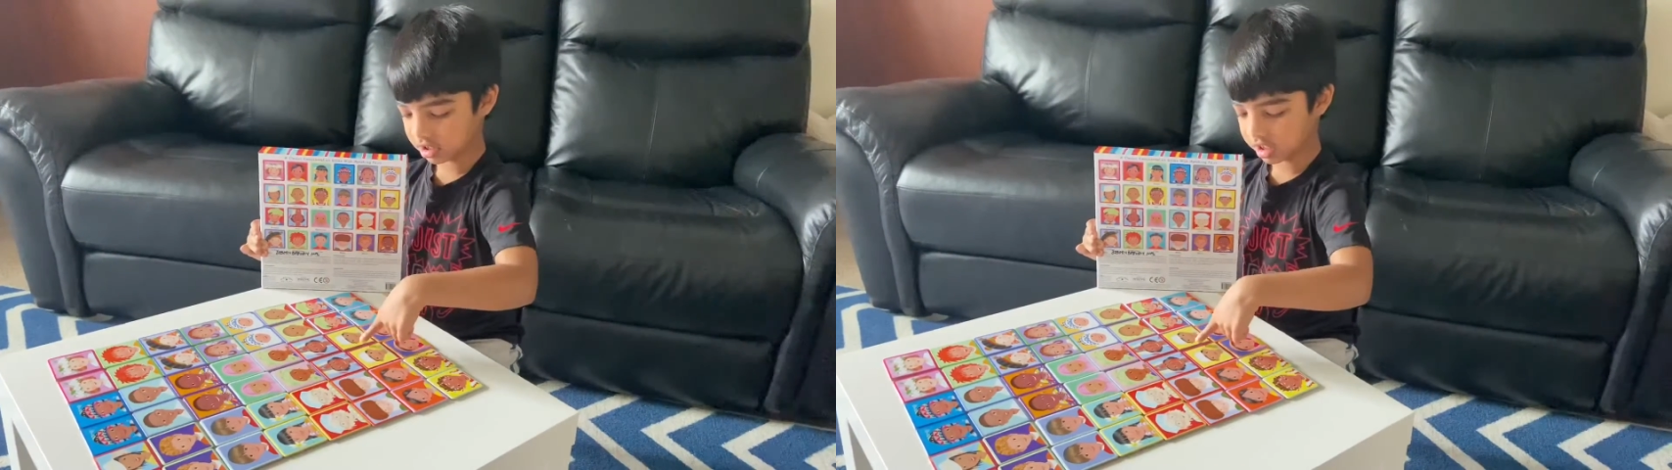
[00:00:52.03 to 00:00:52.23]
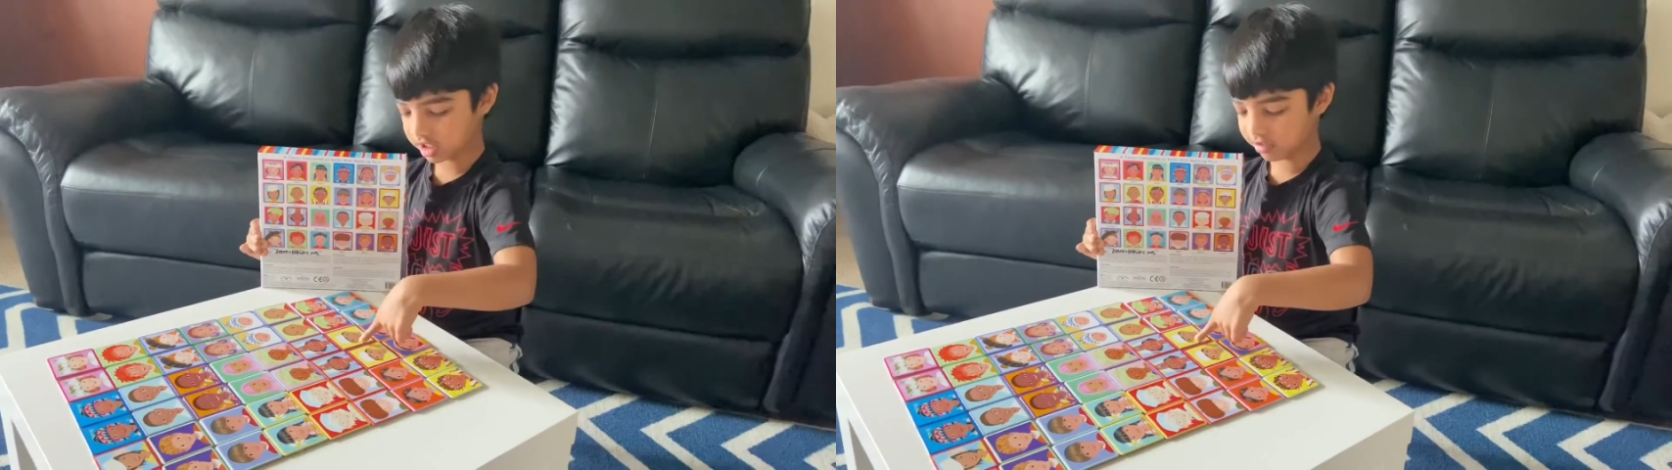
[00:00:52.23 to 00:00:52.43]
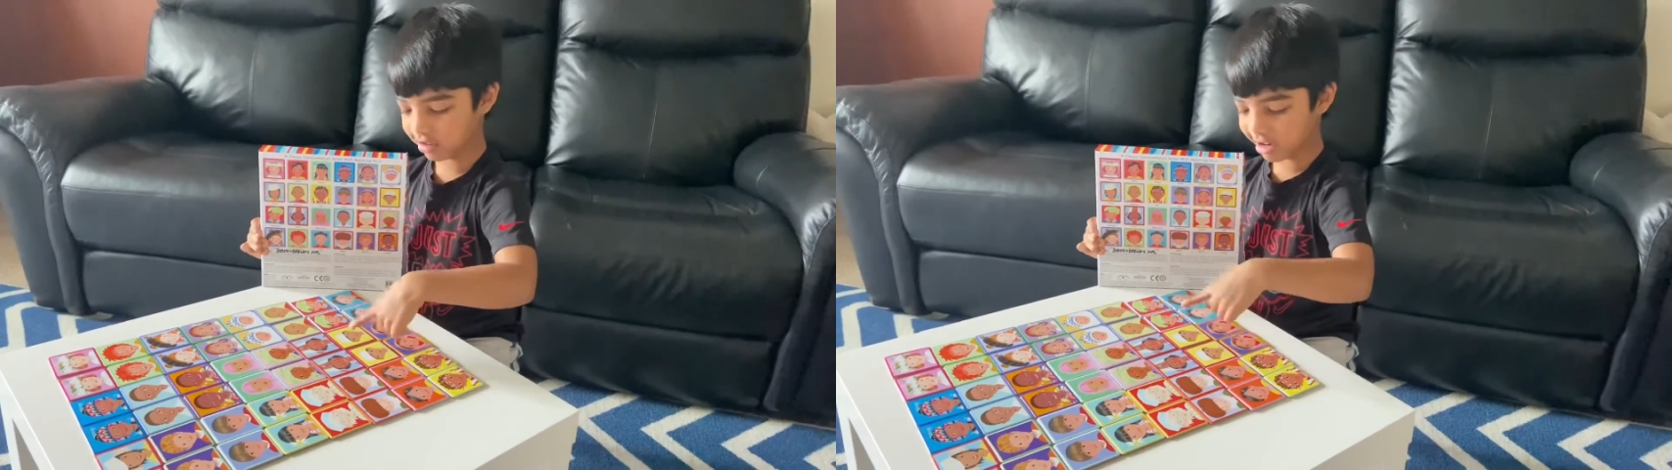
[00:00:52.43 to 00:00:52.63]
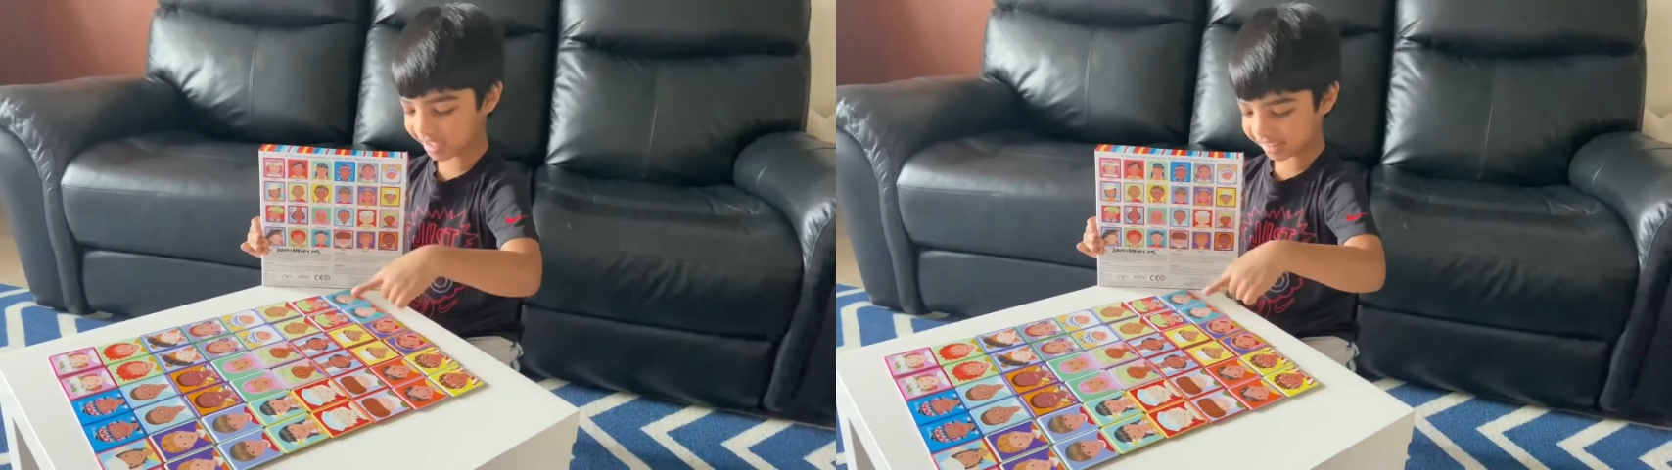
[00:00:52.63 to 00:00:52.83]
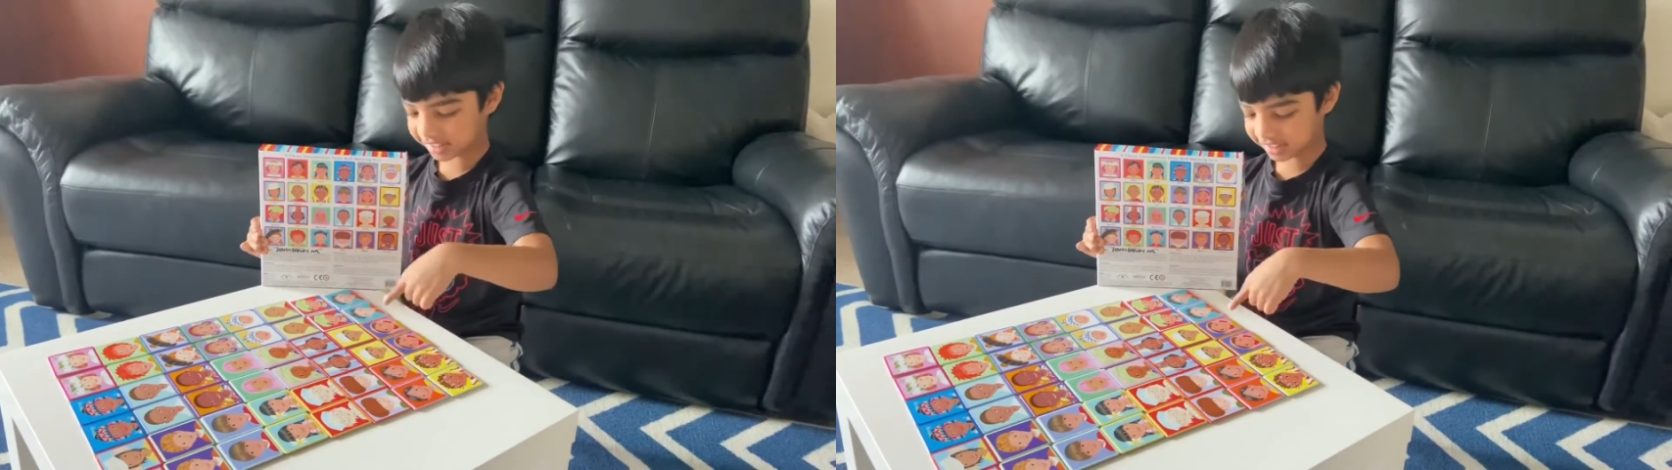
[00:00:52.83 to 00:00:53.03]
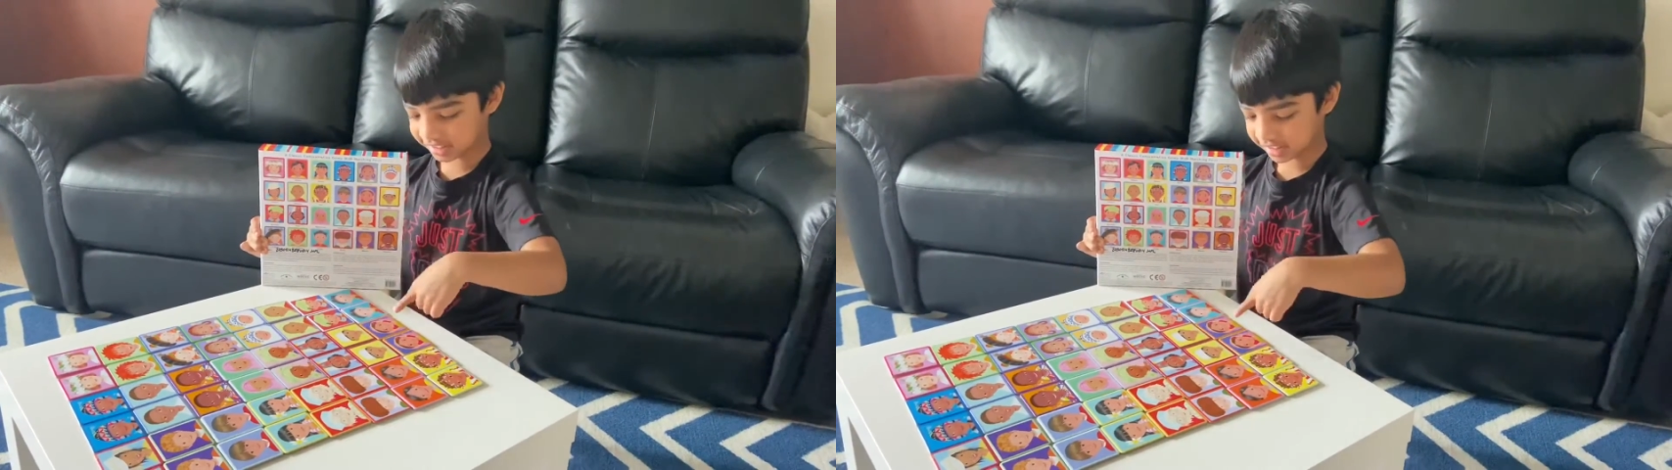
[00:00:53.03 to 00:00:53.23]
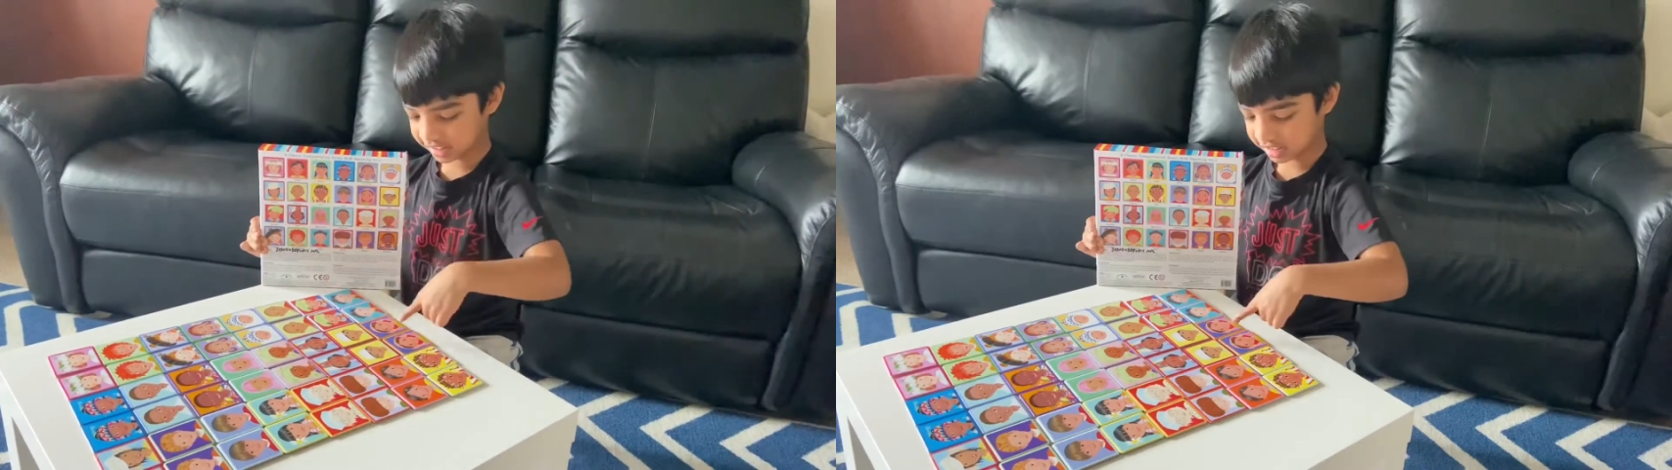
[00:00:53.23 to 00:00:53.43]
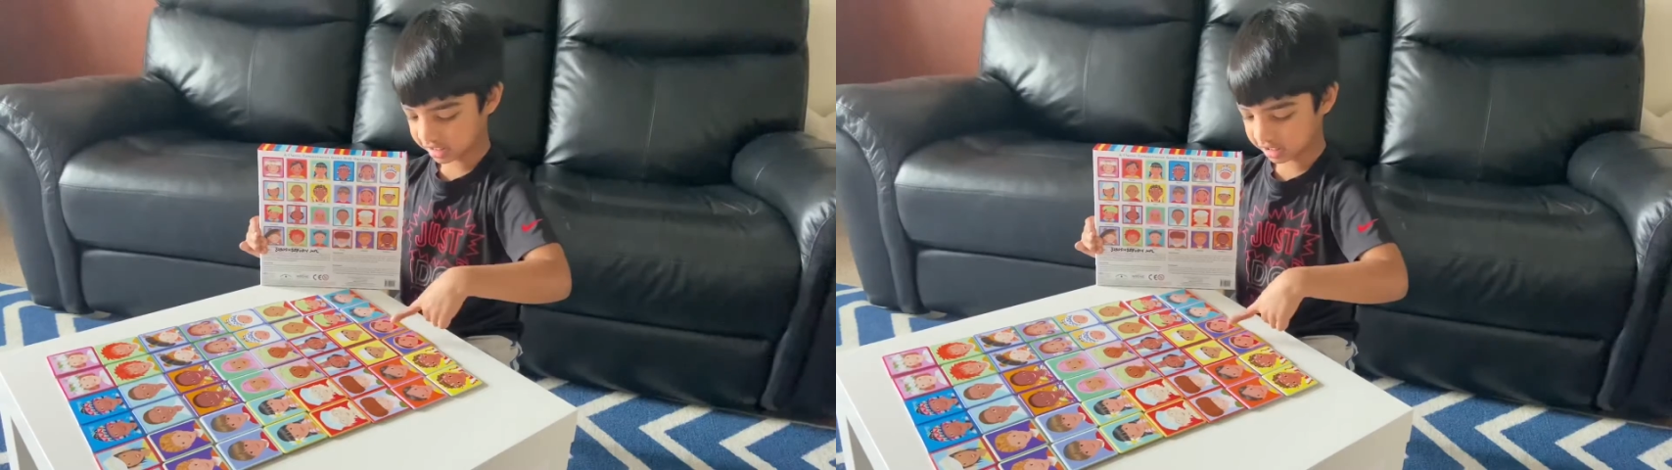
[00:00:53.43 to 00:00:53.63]
Iraq,
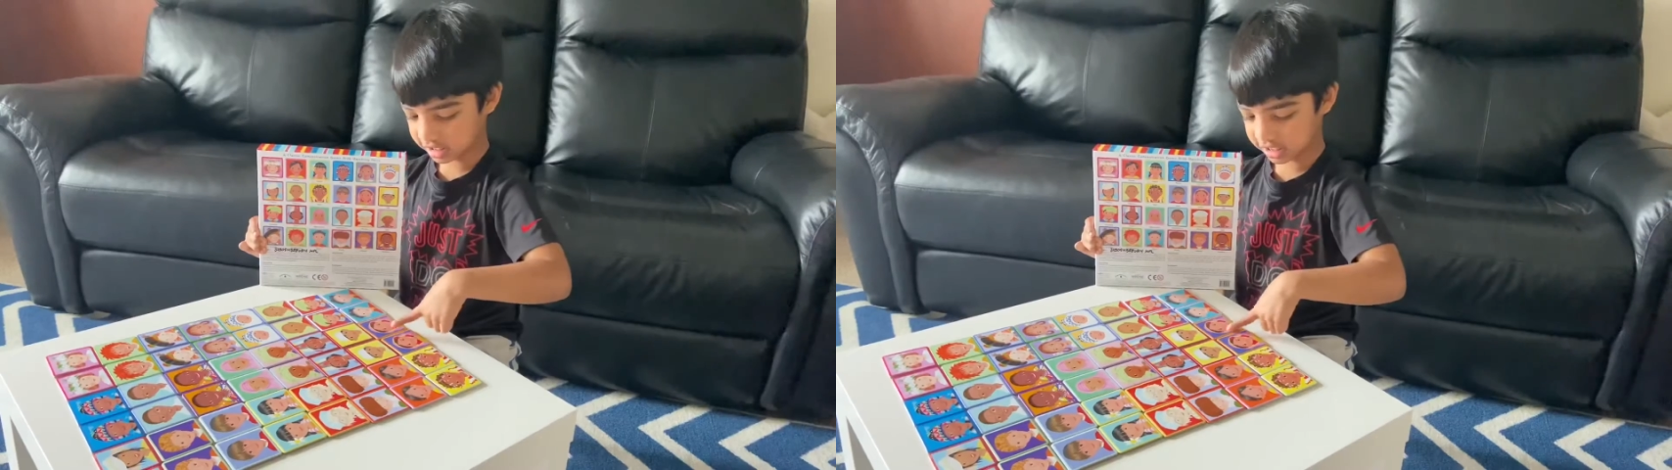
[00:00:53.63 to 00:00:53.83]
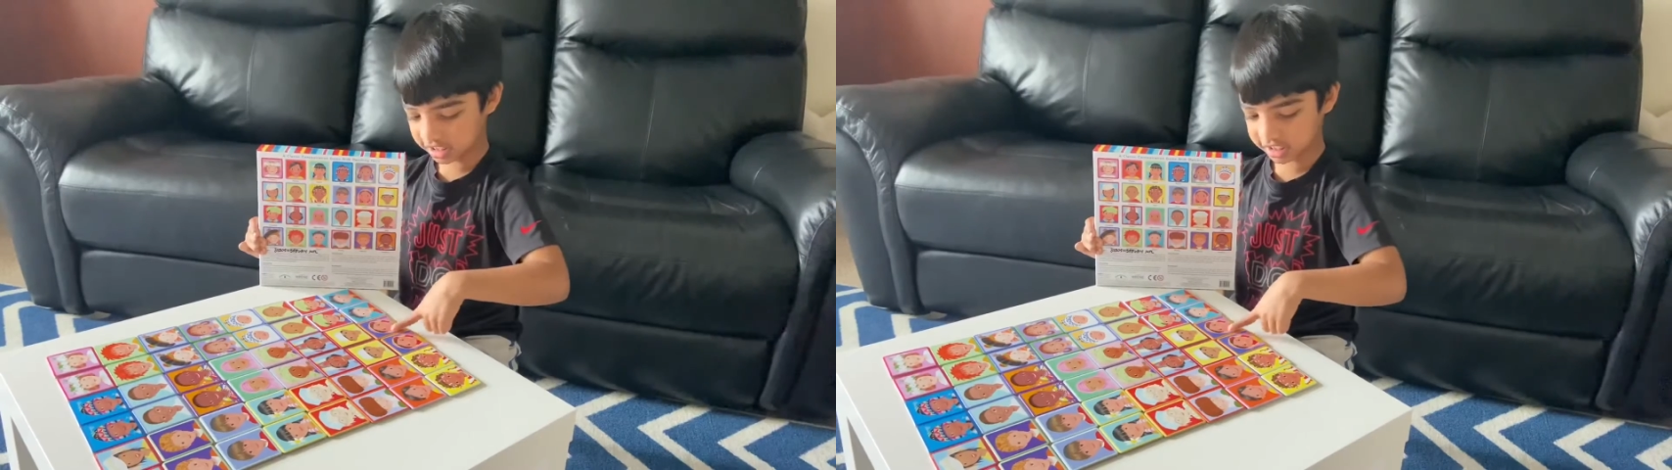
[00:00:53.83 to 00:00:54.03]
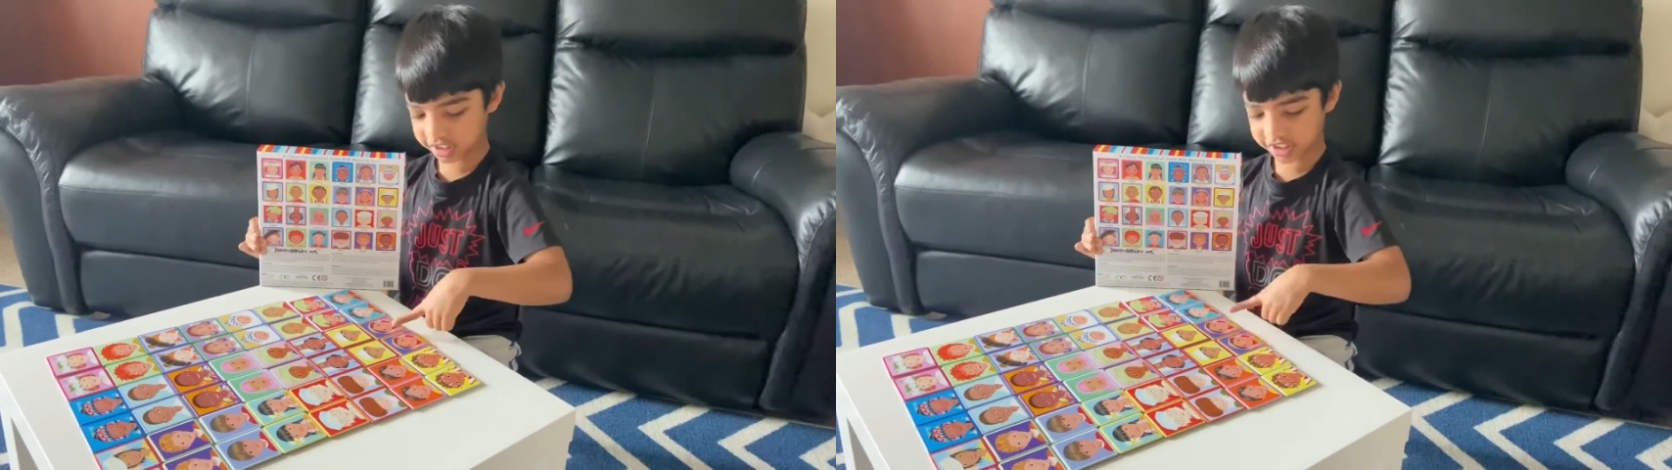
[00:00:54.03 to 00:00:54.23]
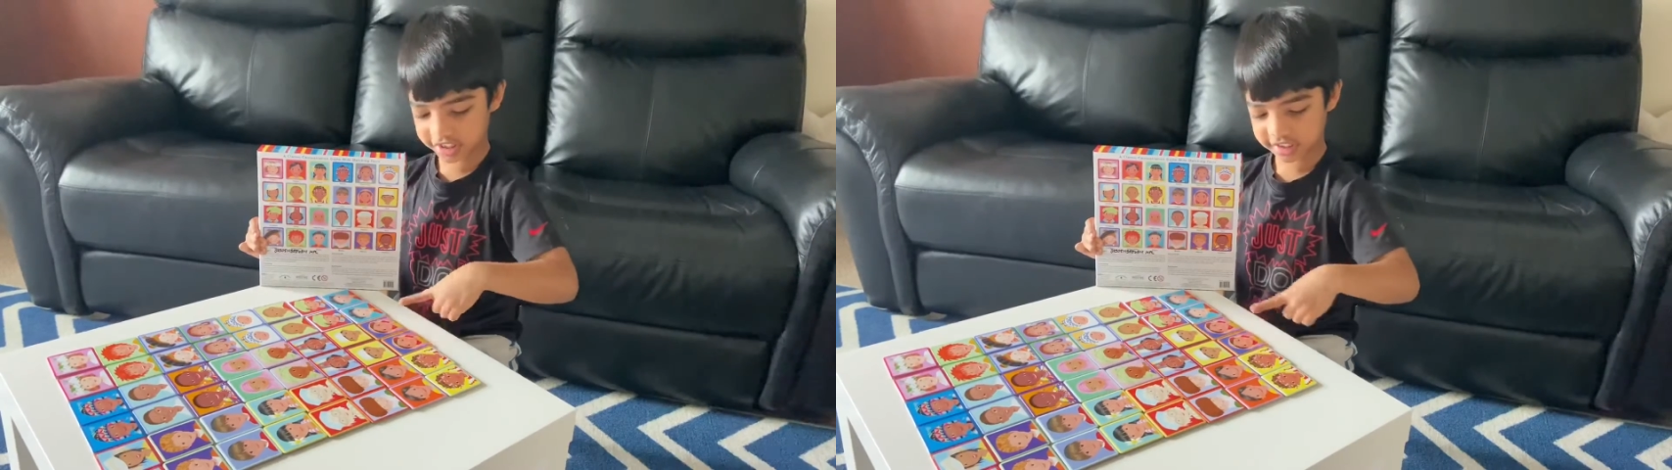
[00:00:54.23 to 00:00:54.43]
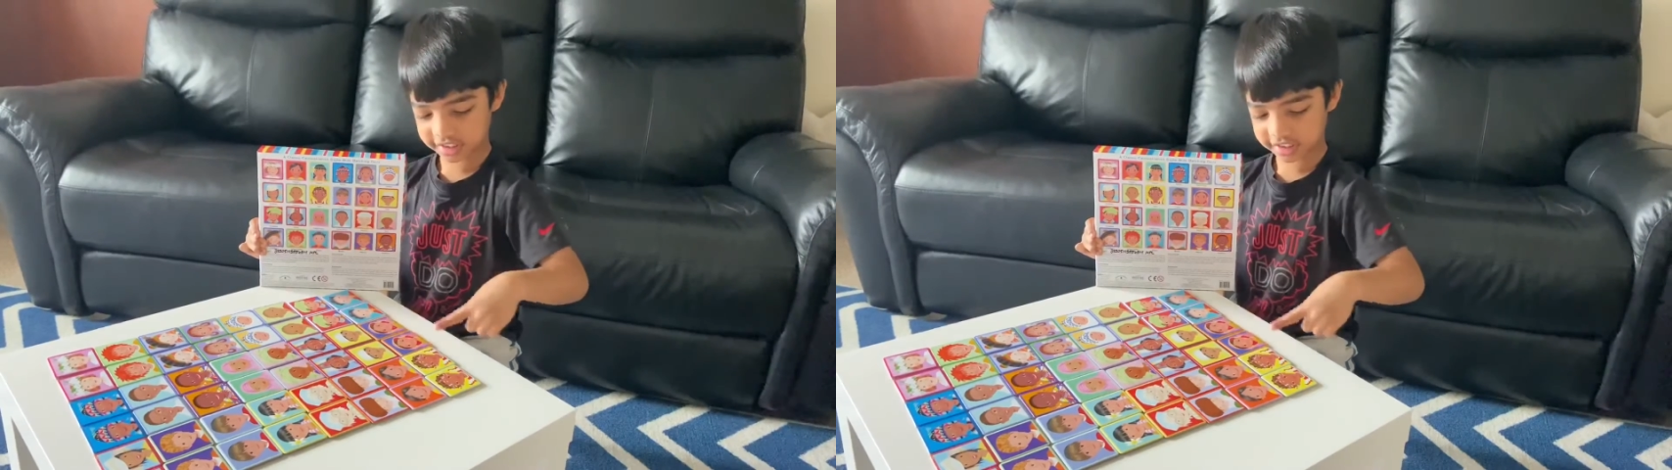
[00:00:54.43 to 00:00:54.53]
and India,